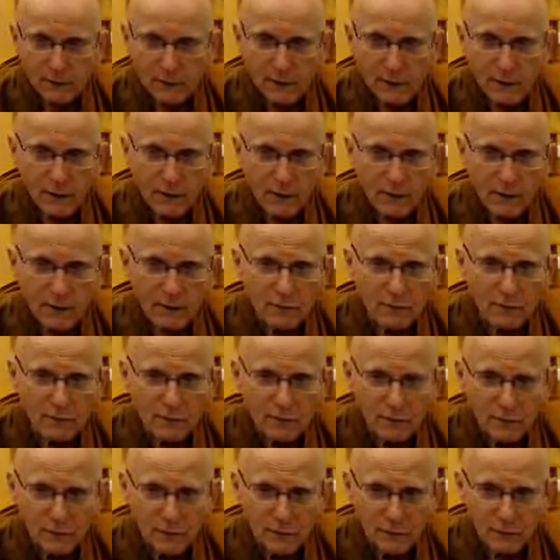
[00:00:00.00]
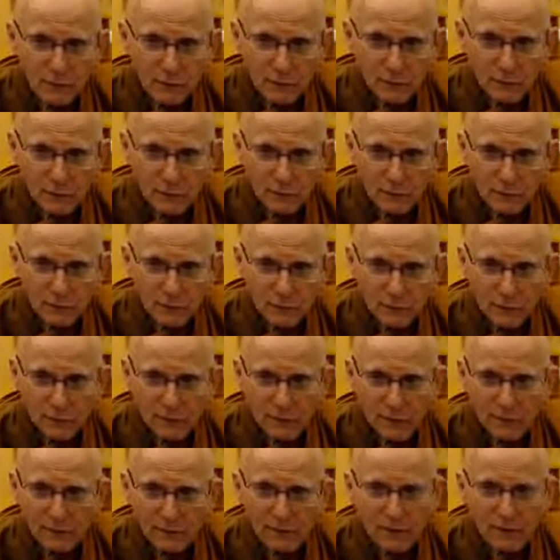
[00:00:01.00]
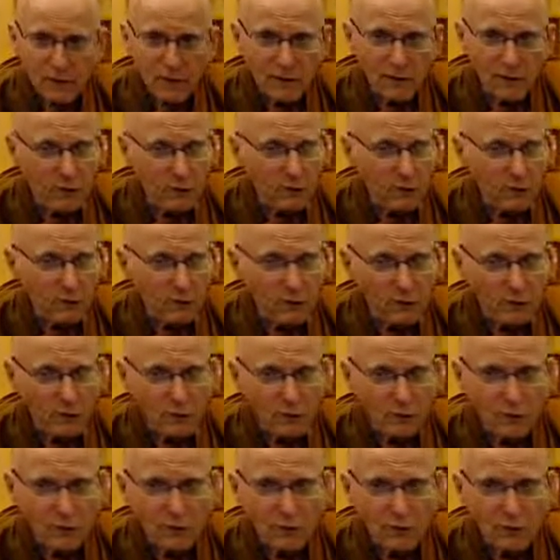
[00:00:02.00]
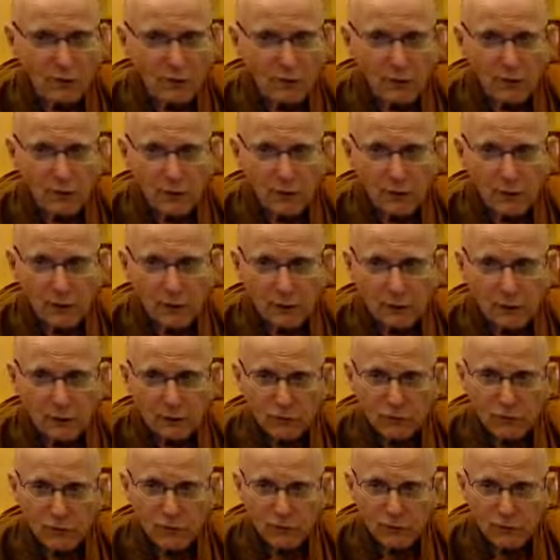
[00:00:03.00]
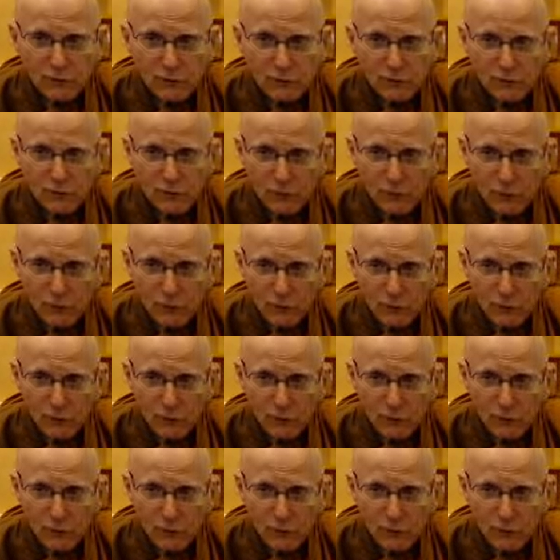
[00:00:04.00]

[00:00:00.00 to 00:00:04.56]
And we can have the aspiration to share these